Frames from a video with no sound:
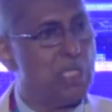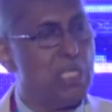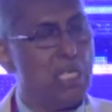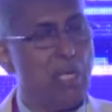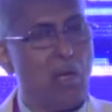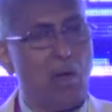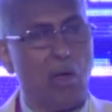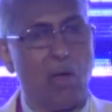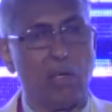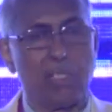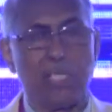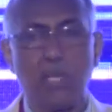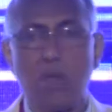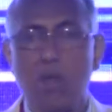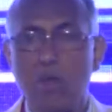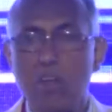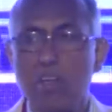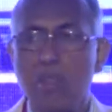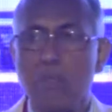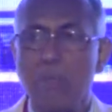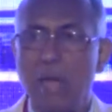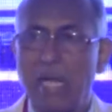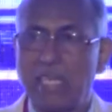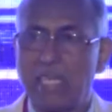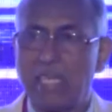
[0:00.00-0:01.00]
or the
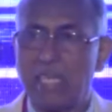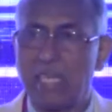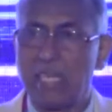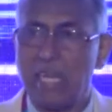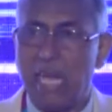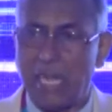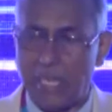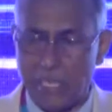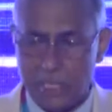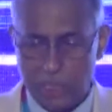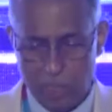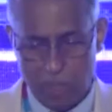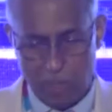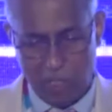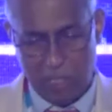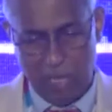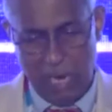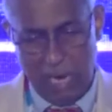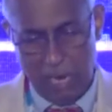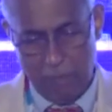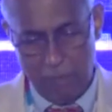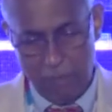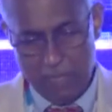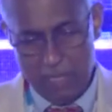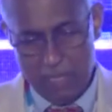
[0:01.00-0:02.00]
non-pneumatic anti-shock
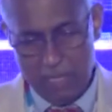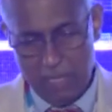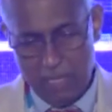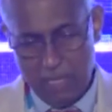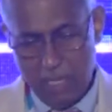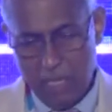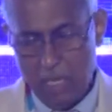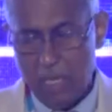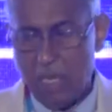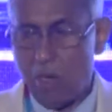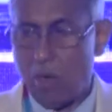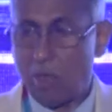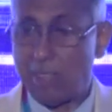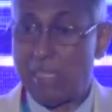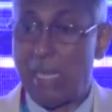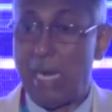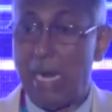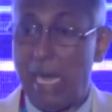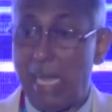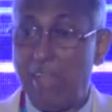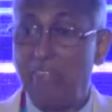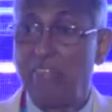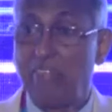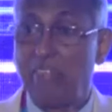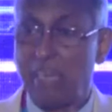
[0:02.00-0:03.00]
garment or the
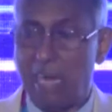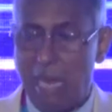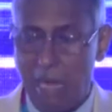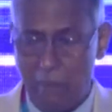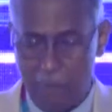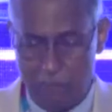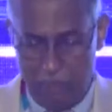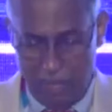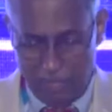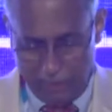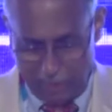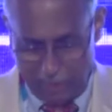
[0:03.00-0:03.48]
life wrap as it